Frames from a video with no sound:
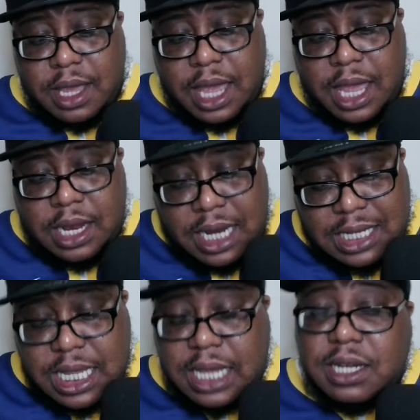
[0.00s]
And let's
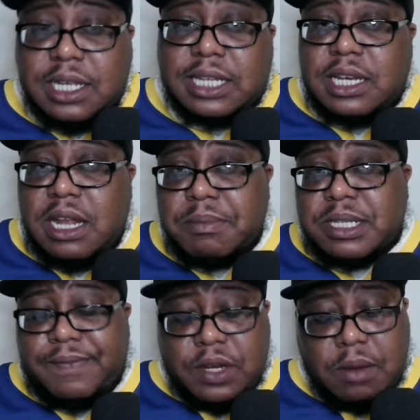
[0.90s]
take a look at the numbers
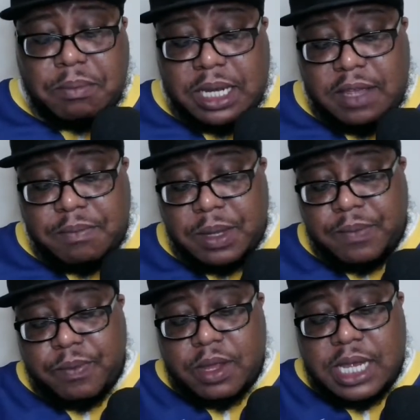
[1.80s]
if you don't believe me.
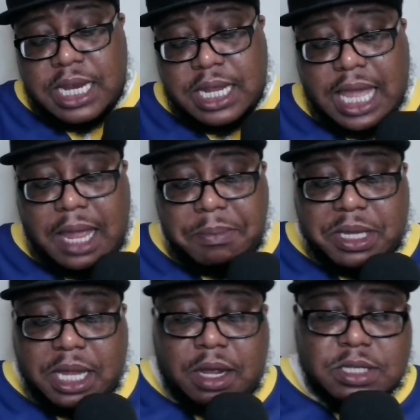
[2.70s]
In the game that
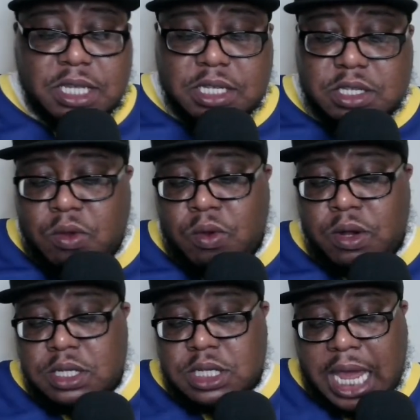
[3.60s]
they lost against the
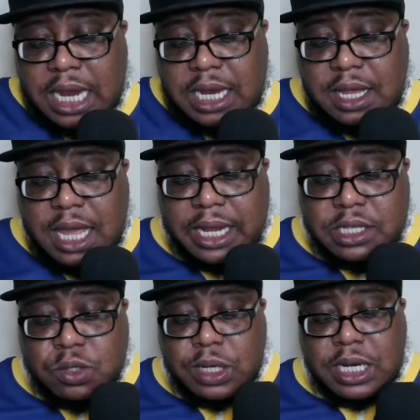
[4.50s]
Hornets, KD got his
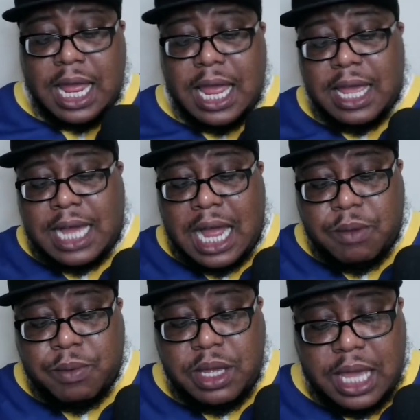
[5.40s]
29.
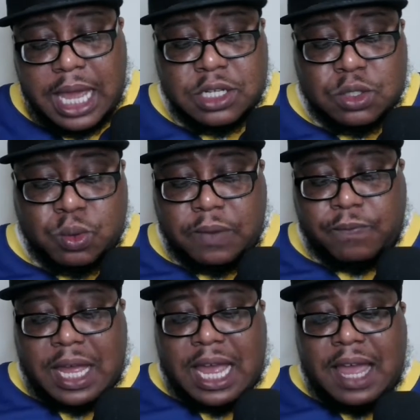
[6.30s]
Kyrie had his
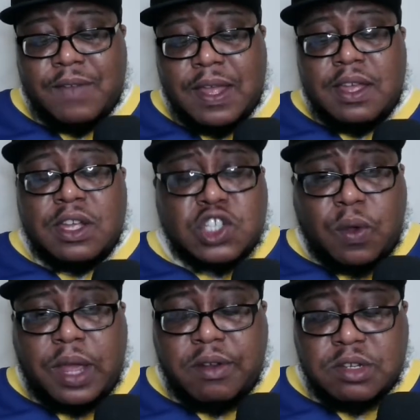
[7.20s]
25. Joe
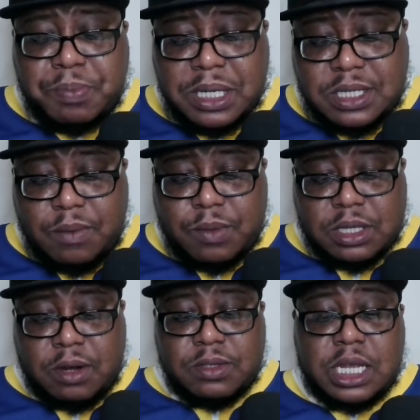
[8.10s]
Harris pitched in with
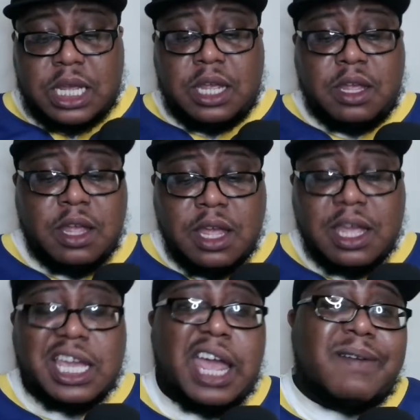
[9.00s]
13.
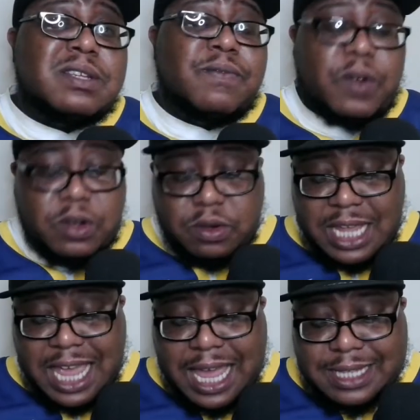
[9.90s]
Karis LeVert
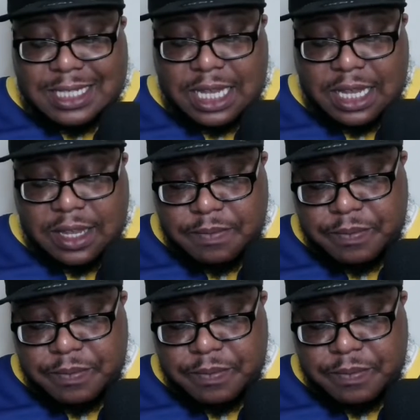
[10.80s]
only had 10.